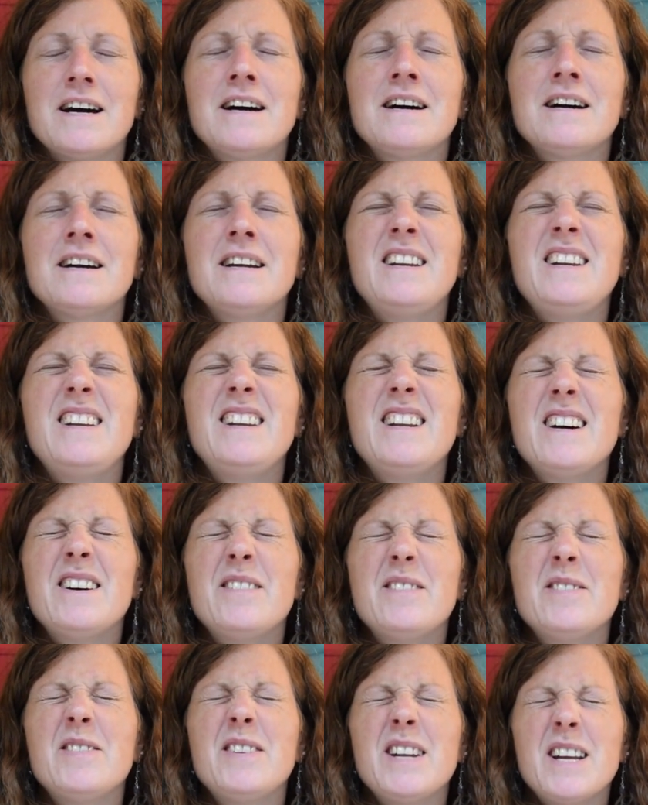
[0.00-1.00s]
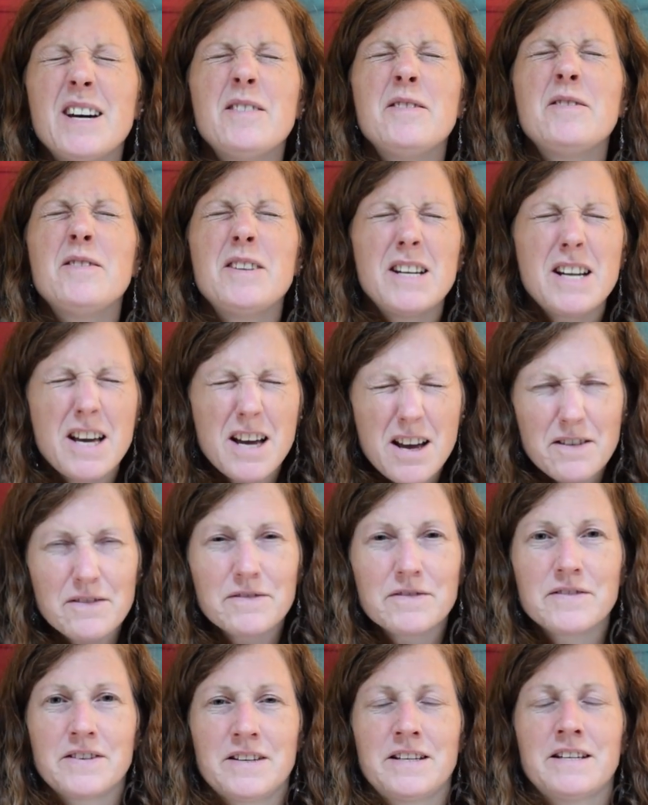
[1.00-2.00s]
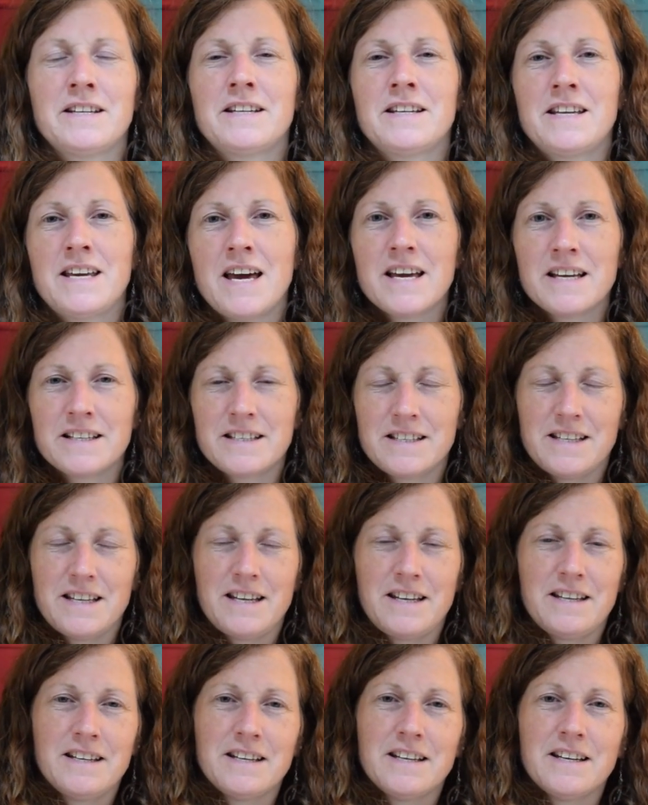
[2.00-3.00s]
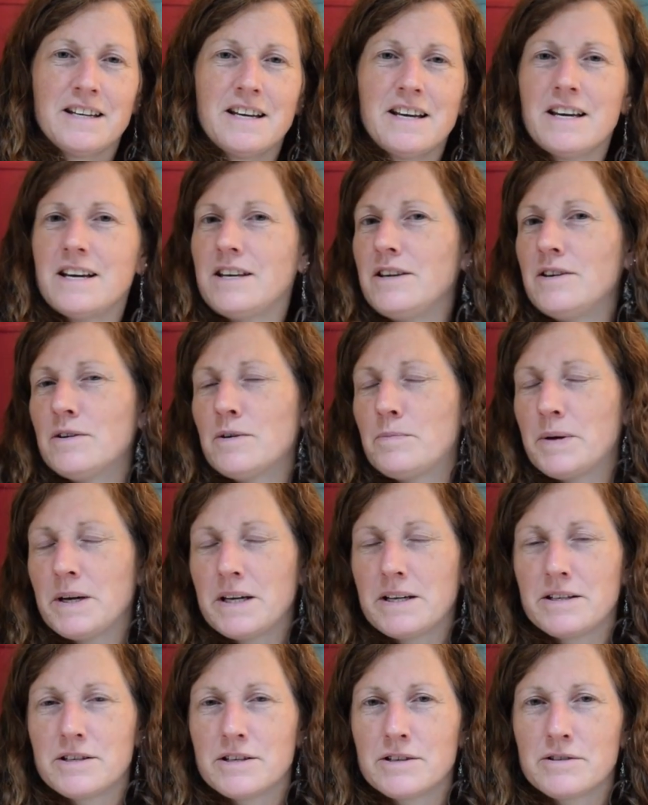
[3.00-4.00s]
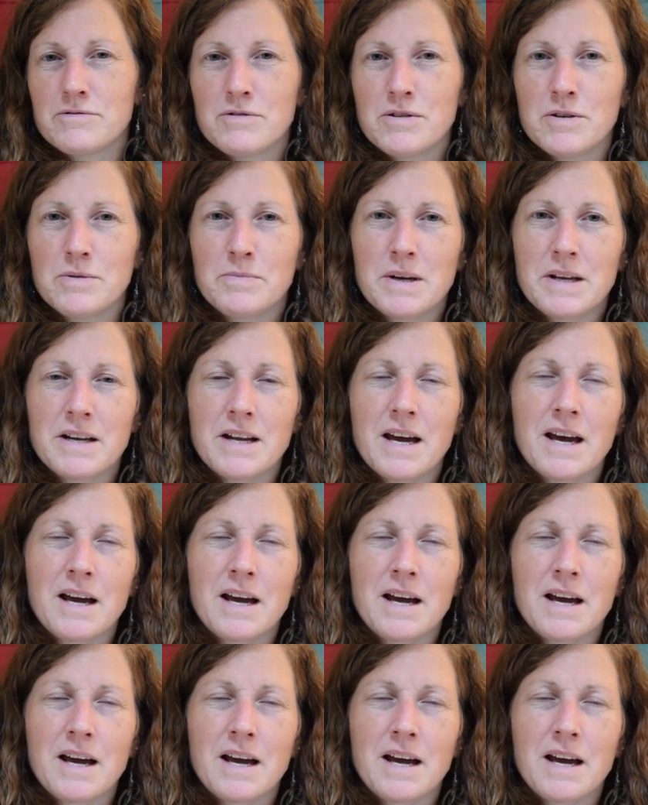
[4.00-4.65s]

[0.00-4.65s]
I love, love, love getting your pictures, Reuben.